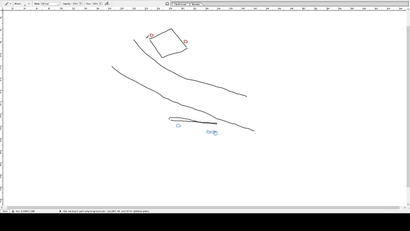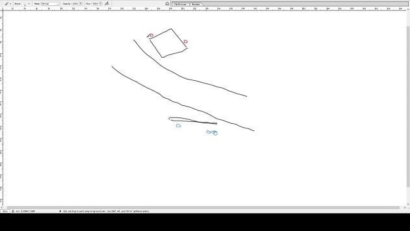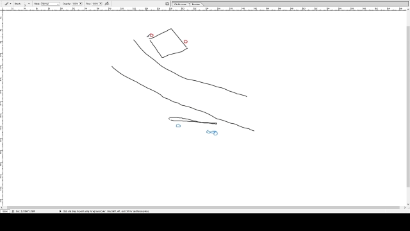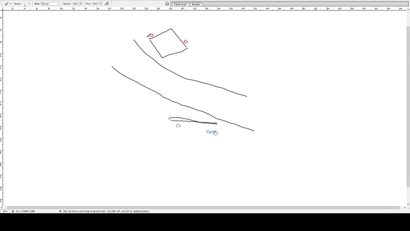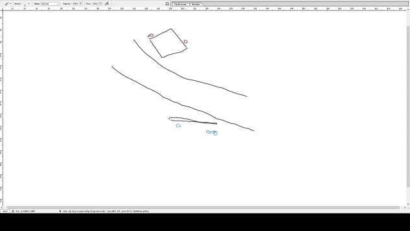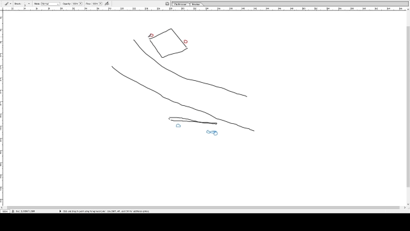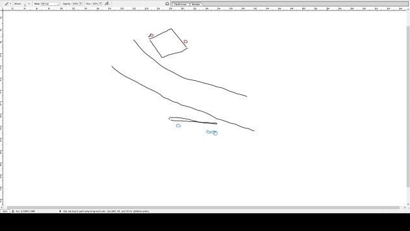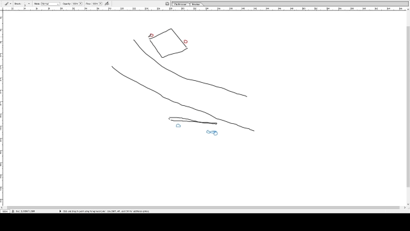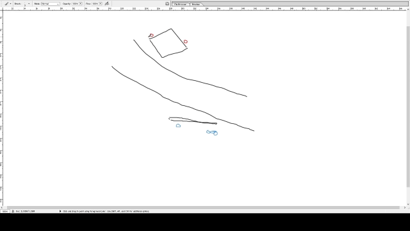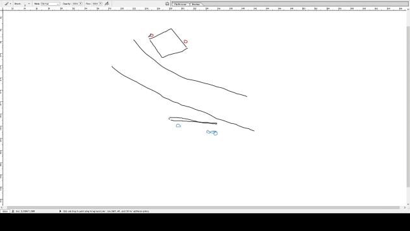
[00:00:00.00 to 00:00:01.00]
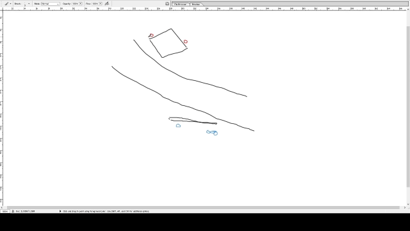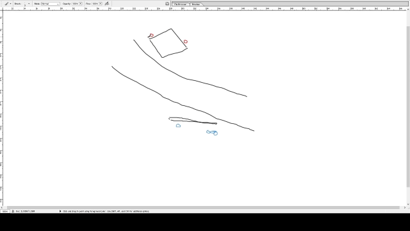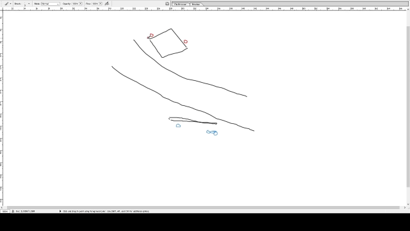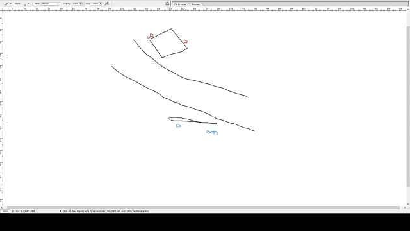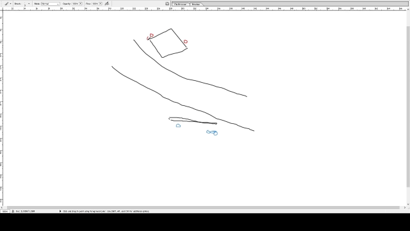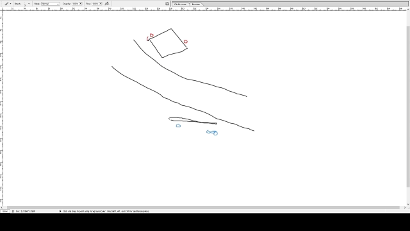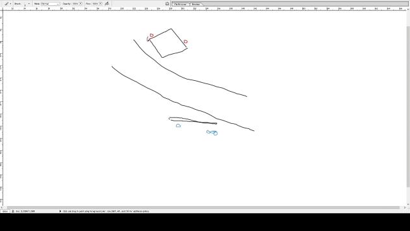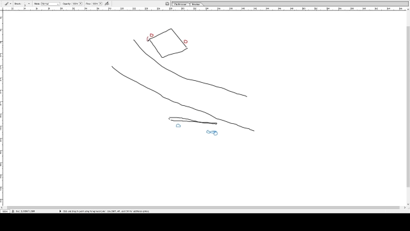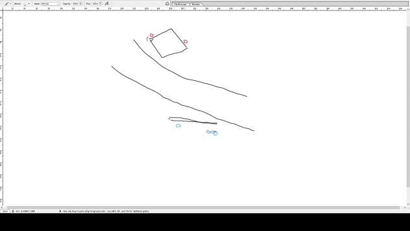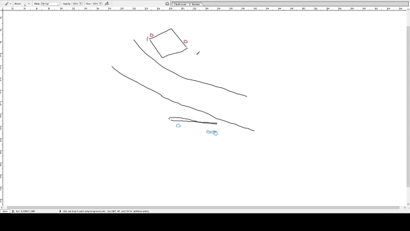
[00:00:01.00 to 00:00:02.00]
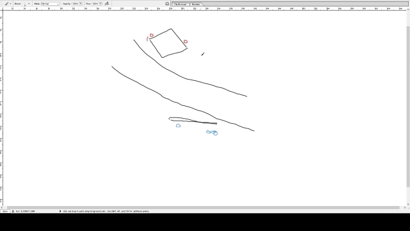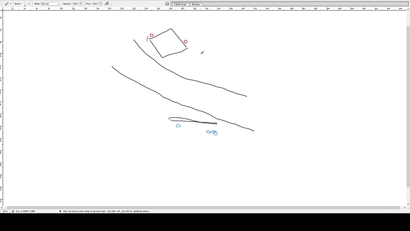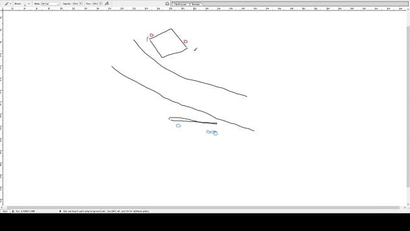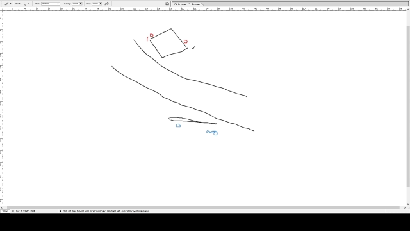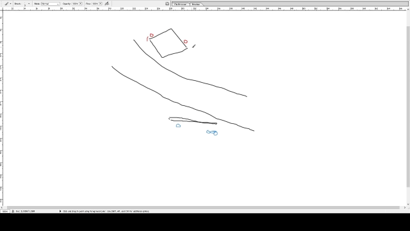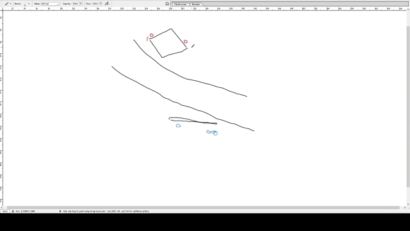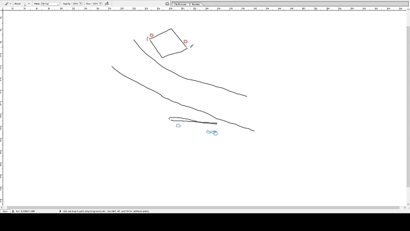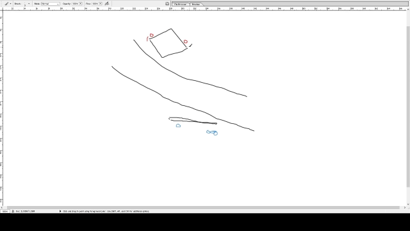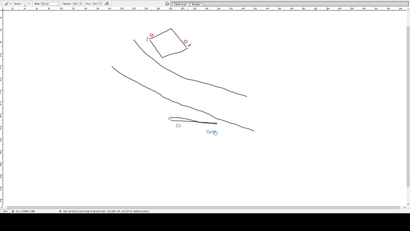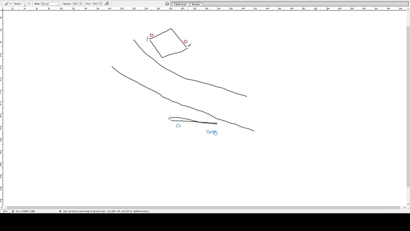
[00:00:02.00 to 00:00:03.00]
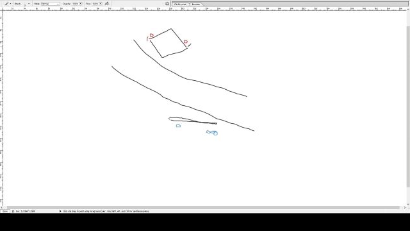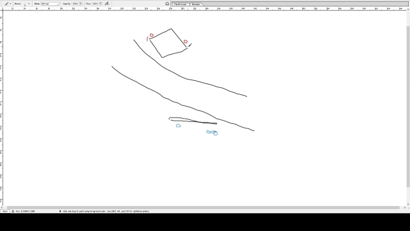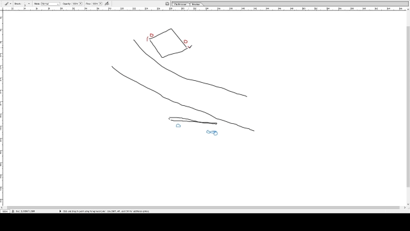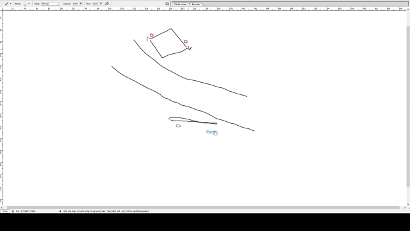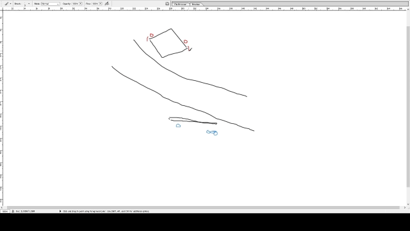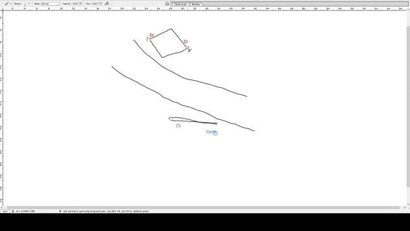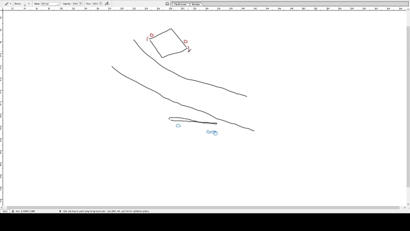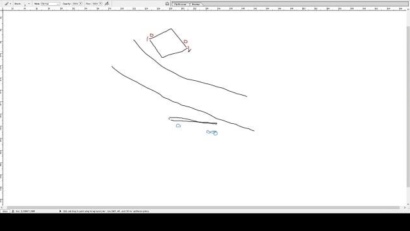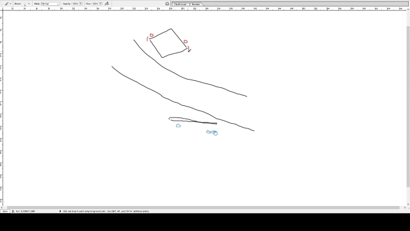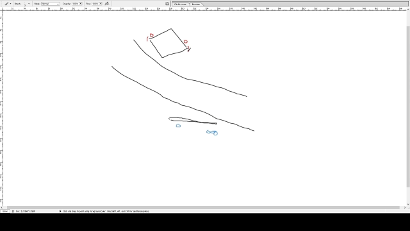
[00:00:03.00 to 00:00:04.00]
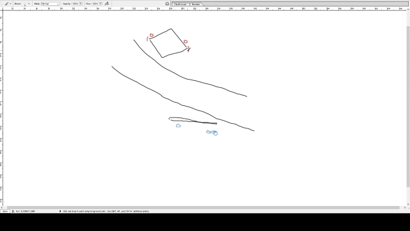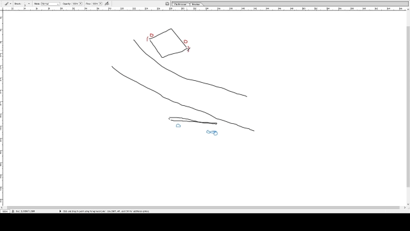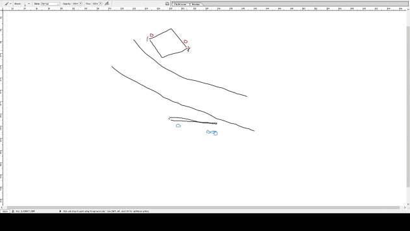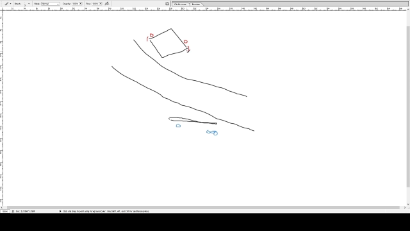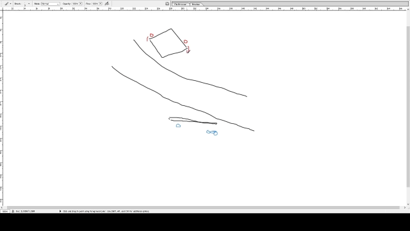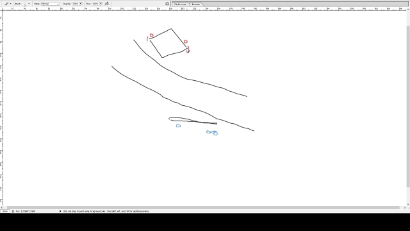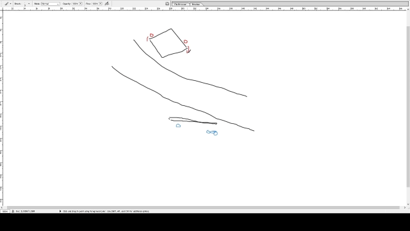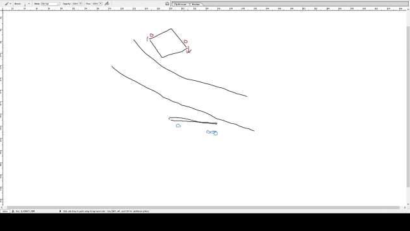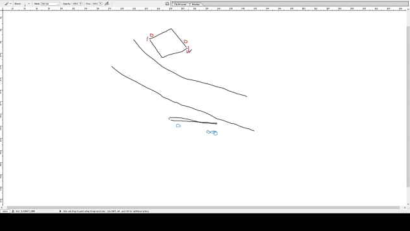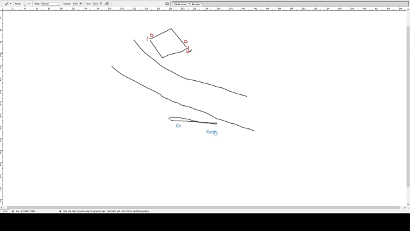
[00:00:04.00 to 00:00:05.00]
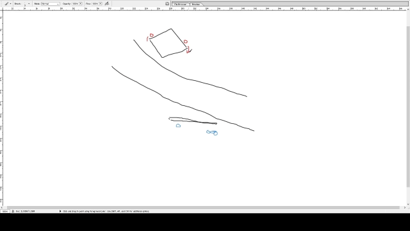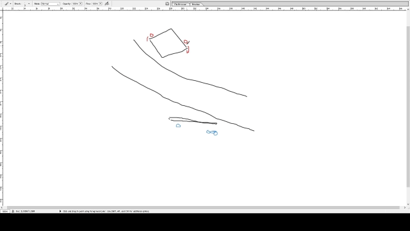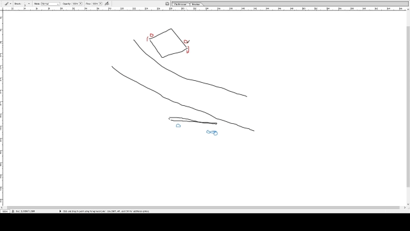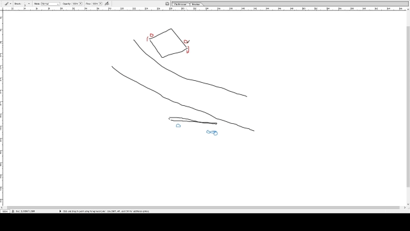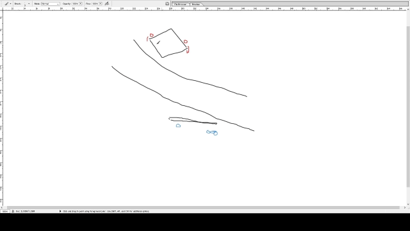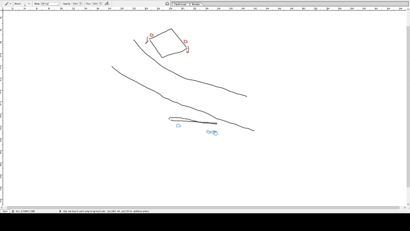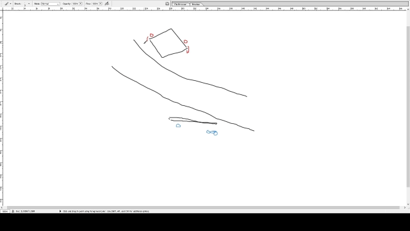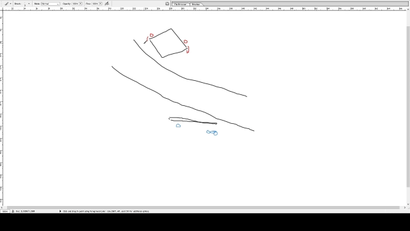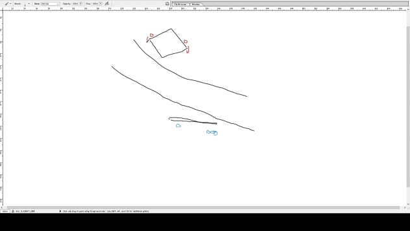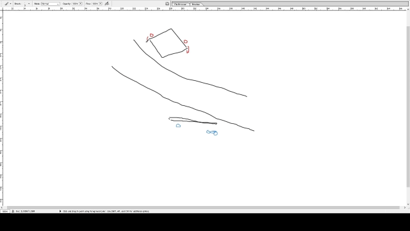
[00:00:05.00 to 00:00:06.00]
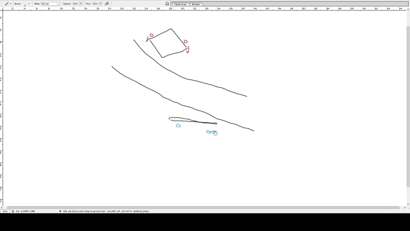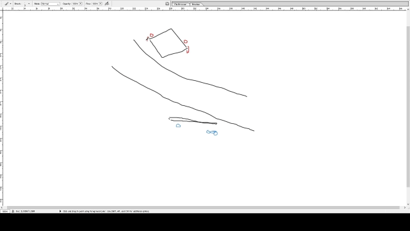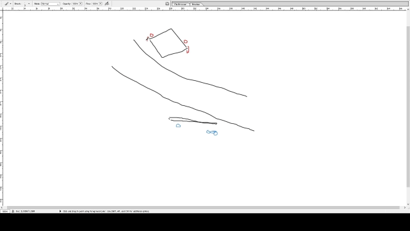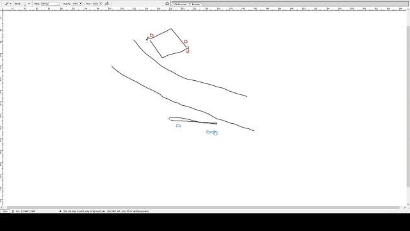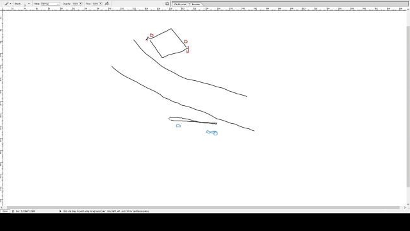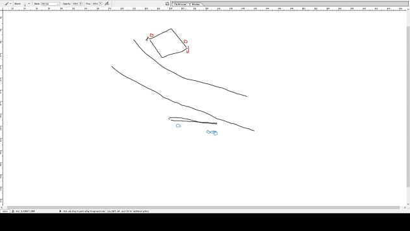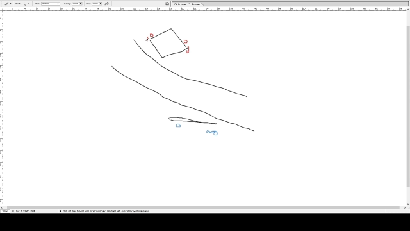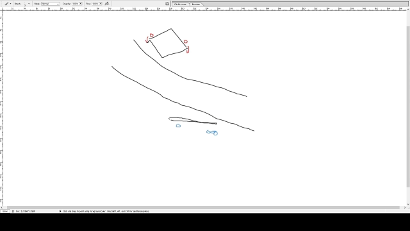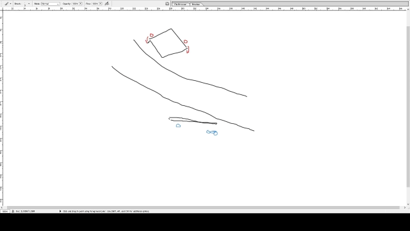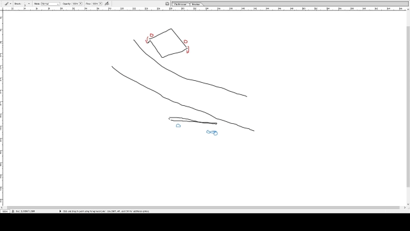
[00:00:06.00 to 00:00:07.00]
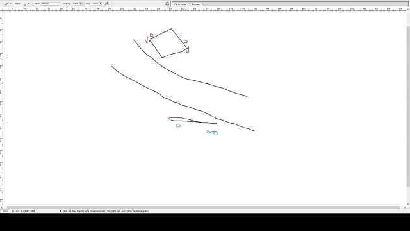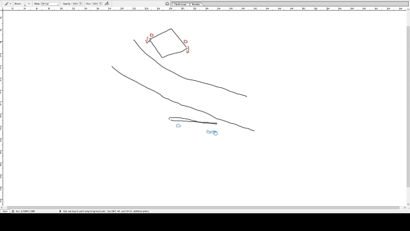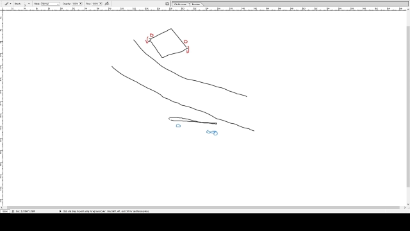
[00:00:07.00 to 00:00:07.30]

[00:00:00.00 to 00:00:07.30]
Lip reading: No face is visible, so there are no lips to read.